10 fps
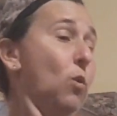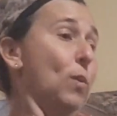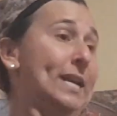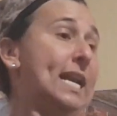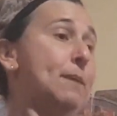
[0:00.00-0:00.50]

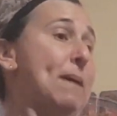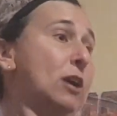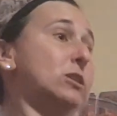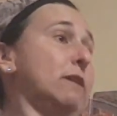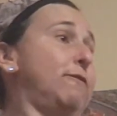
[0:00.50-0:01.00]
We need a
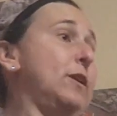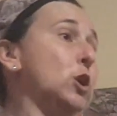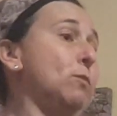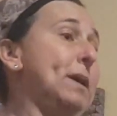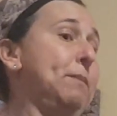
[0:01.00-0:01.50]
male to
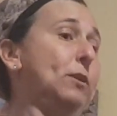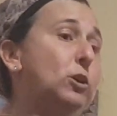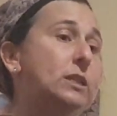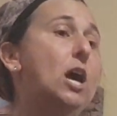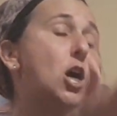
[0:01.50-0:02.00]
film me
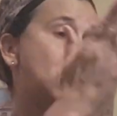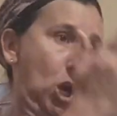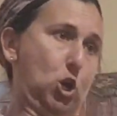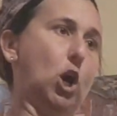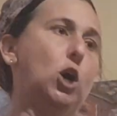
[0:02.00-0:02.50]
because the
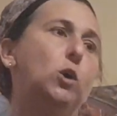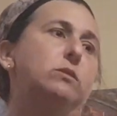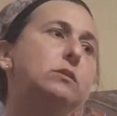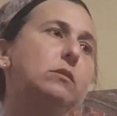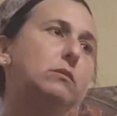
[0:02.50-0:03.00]

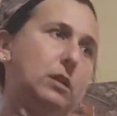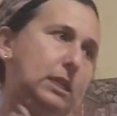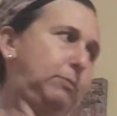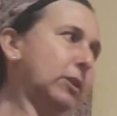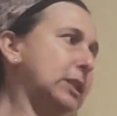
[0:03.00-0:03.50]
girls,
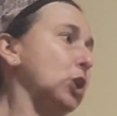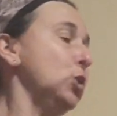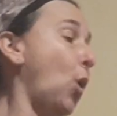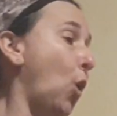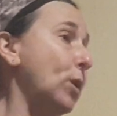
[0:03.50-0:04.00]
let's be honest,
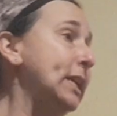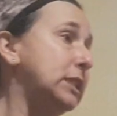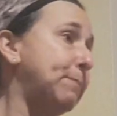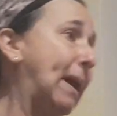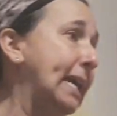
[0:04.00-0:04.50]
you all need
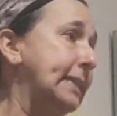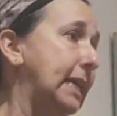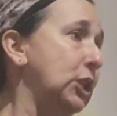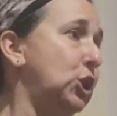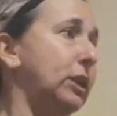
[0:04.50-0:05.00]
to pay
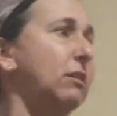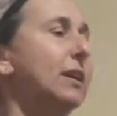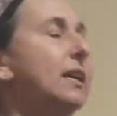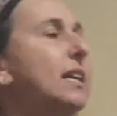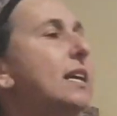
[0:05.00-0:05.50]
attention.
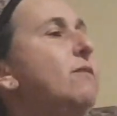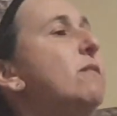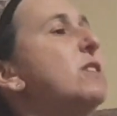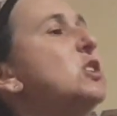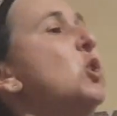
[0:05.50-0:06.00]
Even
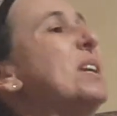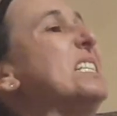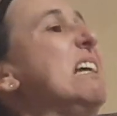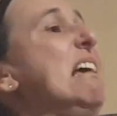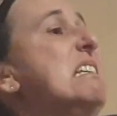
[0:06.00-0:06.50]
if there's not a
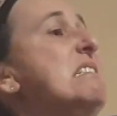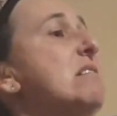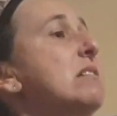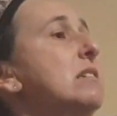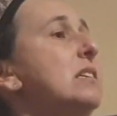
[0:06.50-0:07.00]
test.
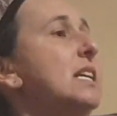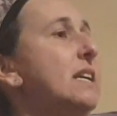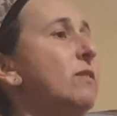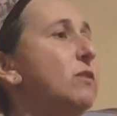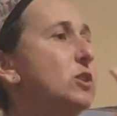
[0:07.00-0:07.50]

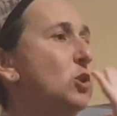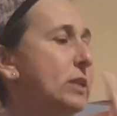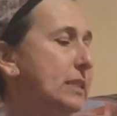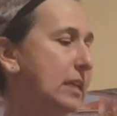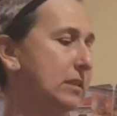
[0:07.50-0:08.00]
Even if there's not
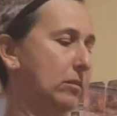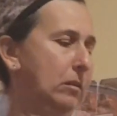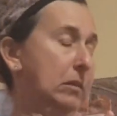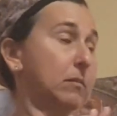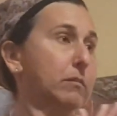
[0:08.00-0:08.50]
a test.
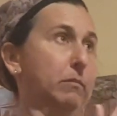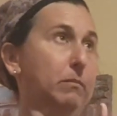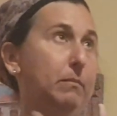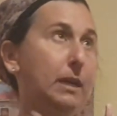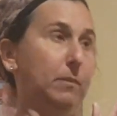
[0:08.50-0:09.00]

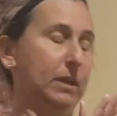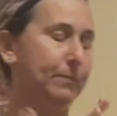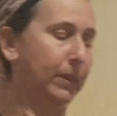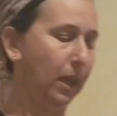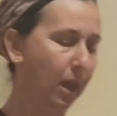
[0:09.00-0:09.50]
Maybe.
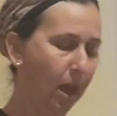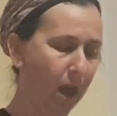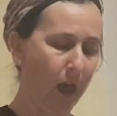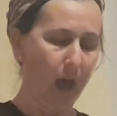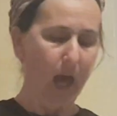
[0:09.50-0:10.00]

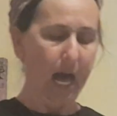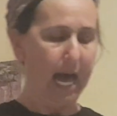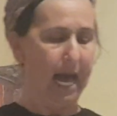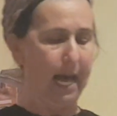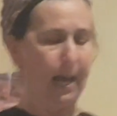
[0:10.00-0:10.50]

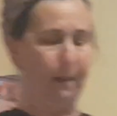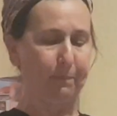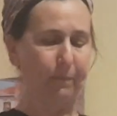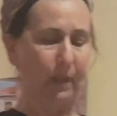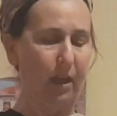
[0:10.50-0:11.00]

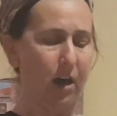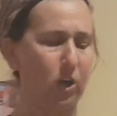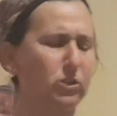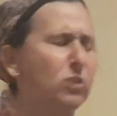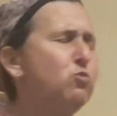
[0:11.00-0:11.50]
I
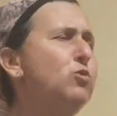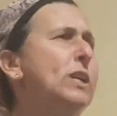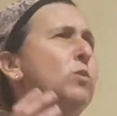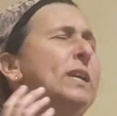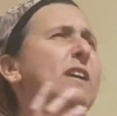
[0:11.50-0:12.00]
also
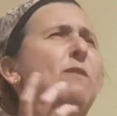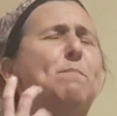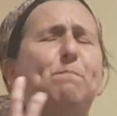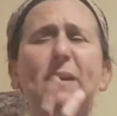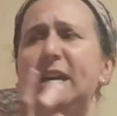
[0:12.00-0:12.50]
really want to give a
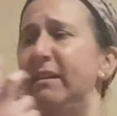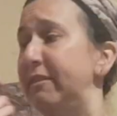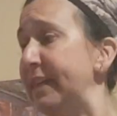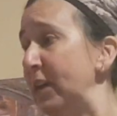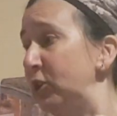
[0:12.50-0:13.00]

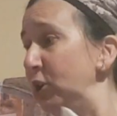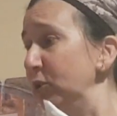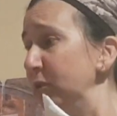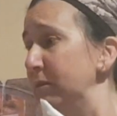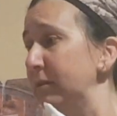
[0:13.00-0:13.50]
big thank
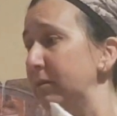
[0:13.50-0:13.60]
you.